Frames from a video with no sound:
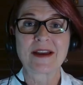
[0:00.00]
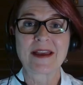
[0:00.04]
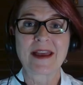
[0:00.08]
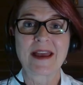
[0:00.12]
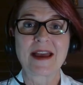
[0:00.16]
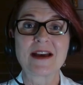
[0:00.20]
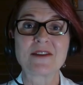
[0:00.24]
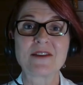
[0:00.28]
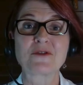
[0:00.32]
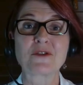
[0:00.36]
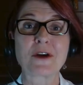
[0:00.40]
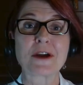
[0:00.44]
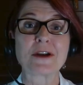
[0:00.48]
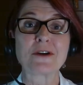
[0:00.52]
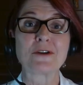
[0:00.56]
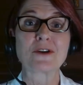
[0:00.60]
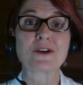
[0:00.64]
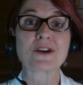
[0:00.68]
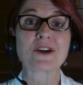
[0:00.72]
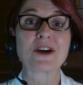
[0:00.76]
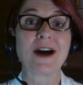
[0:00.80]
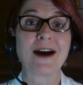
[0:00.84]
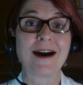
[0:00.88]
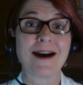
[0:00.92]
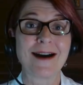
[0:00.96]
have greater
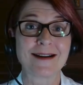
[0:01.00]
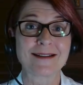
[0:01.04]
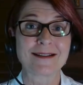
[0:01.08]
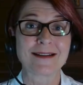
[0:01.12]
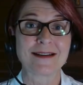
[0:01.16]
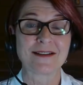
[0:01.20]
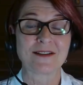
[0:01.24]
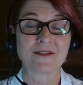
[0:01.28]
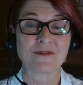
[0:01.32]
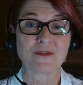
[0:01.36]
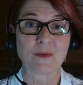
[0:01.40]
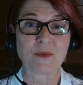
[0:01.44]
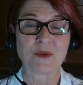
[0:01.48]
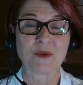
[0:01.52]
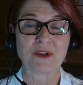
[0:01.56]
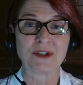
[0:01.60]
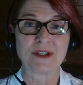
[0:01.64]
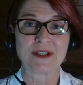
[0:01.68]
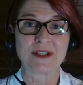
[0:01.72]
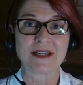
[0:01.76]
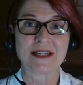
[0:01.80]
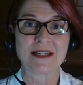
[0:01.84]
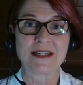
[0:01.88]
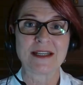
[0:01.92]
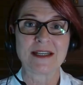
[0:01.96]
cognitive
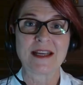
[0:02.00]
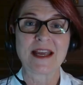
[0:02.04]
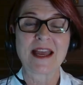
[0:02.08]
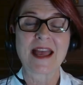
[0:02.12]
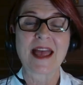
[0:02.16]
ability,